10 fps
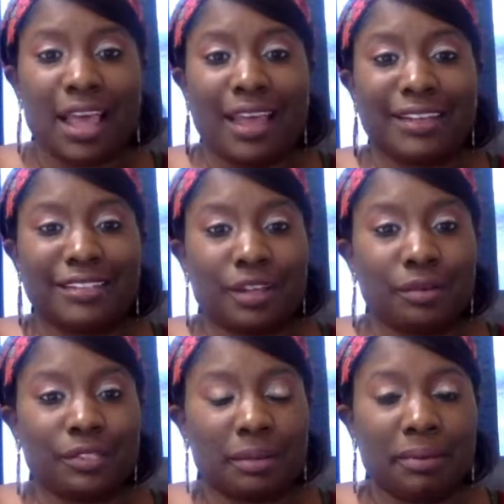And so
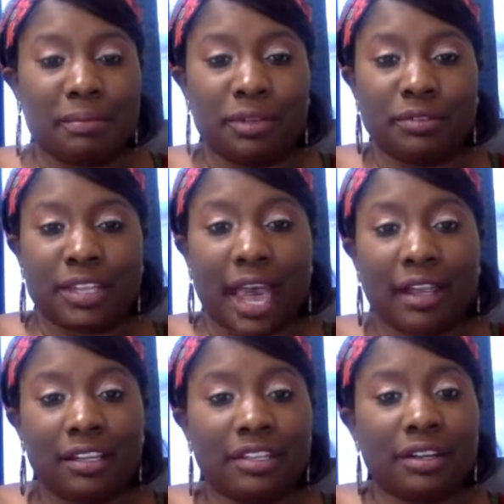some people use
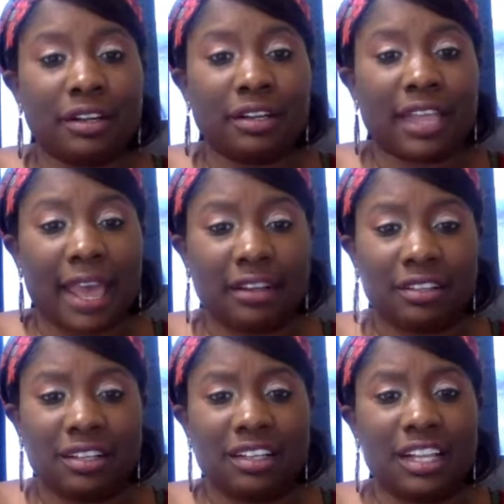
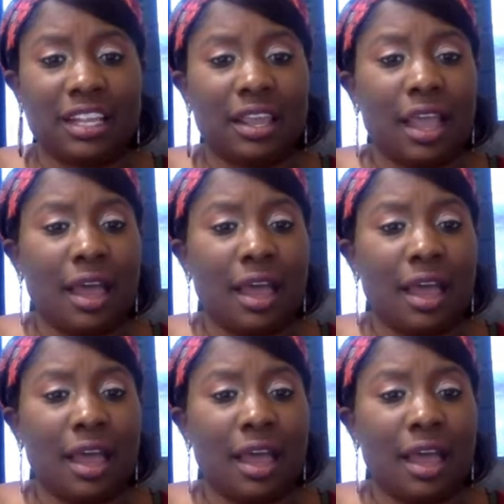Calendly.